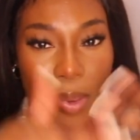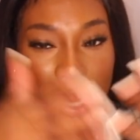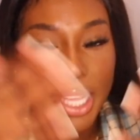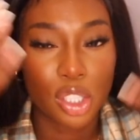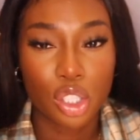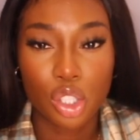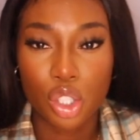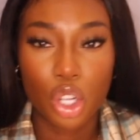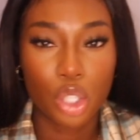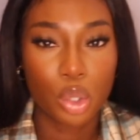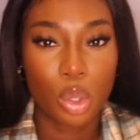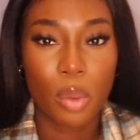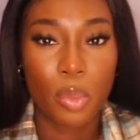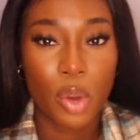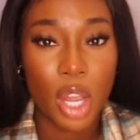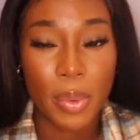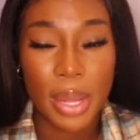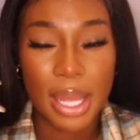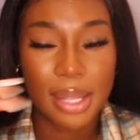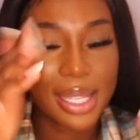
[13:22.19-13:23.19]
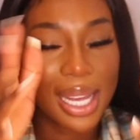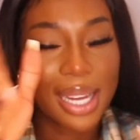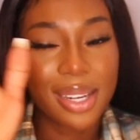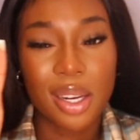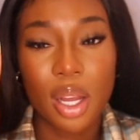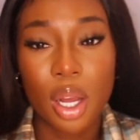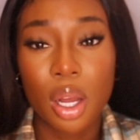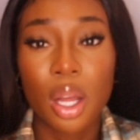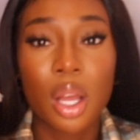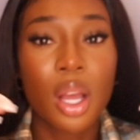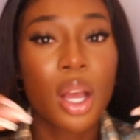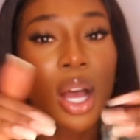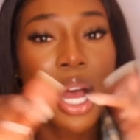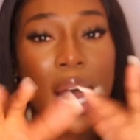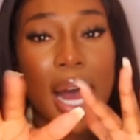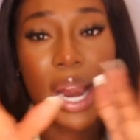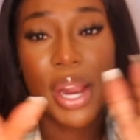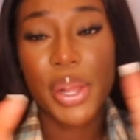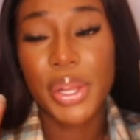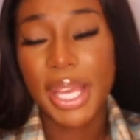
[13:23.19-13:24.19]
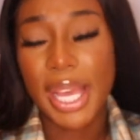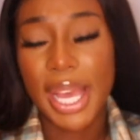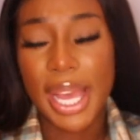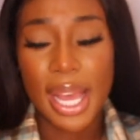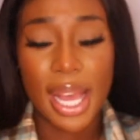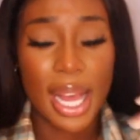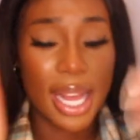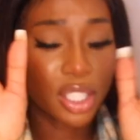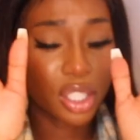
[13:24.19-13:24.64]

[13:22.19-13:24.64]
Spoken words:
But it just got to a point where I was like, nah, I don't care.